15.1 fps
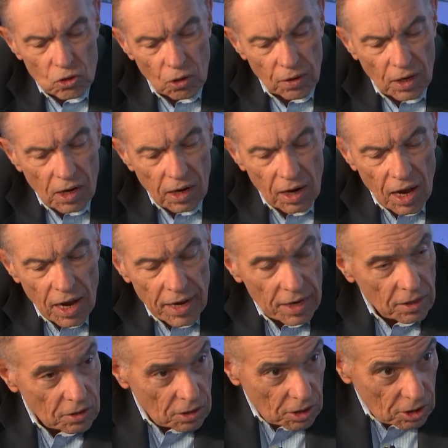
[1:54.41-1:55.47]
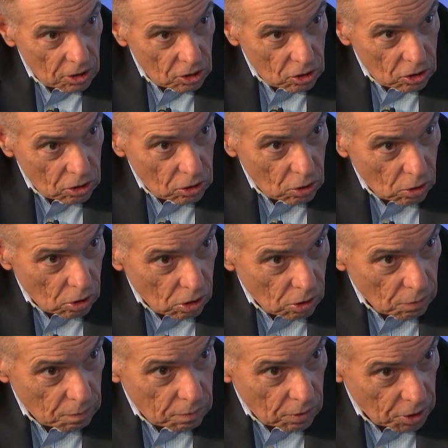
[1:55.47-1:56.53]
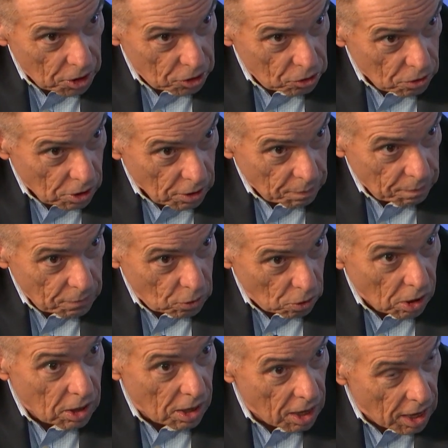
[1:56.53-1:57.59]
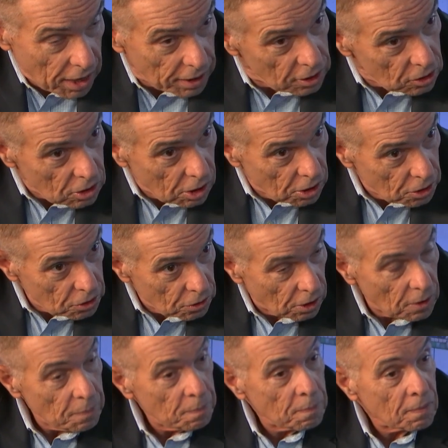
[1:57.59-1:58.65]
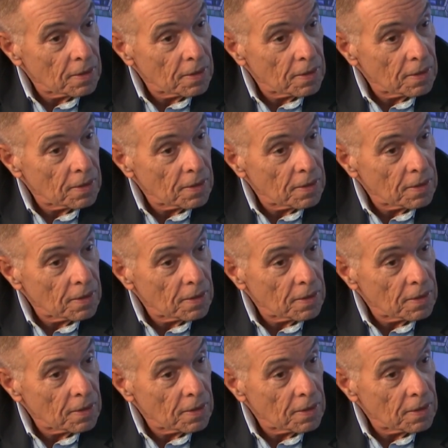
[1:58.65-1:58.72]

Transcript: So the client is the lister. Your client is the lister.